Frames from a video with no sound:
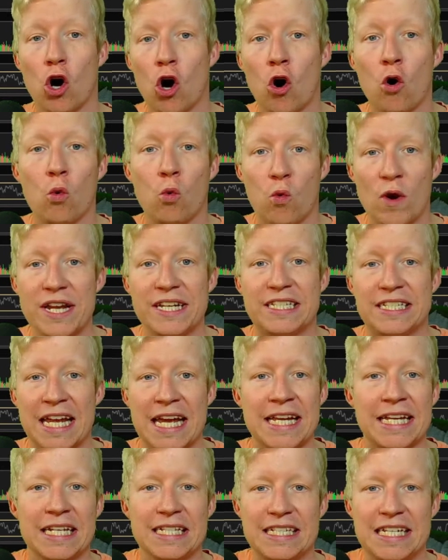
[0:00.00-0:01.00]
always
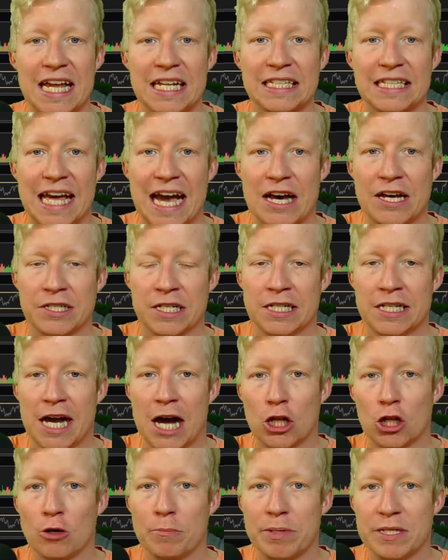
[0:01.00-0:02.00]
take a
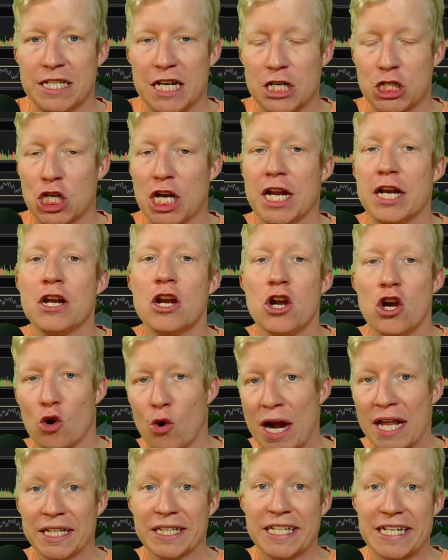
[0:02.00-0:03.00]
$10,000 position,
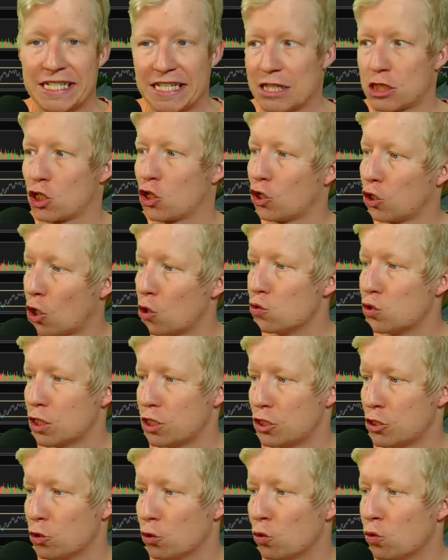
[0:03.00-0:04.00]
or at least as
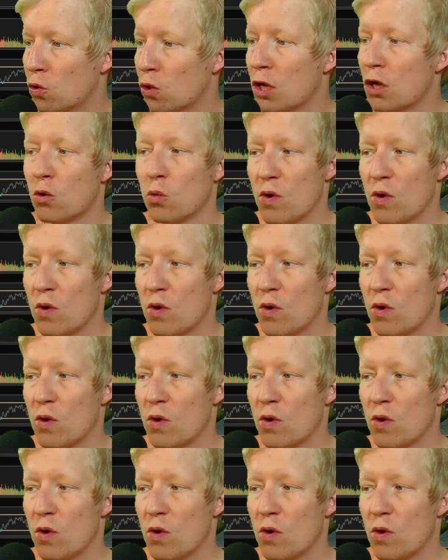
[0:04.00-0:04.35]
close to,